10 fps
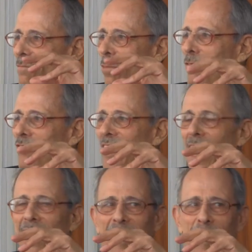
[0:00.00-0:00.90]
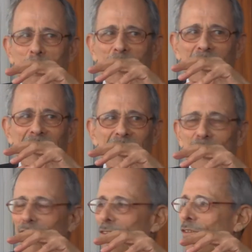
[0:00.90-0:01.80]
postdoc
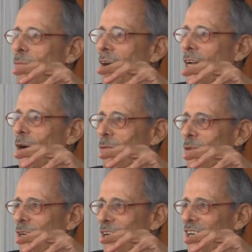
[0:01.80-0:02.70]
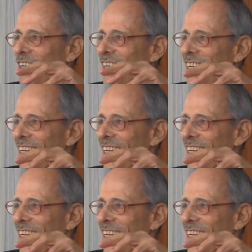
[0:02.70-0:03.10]
application for my own good.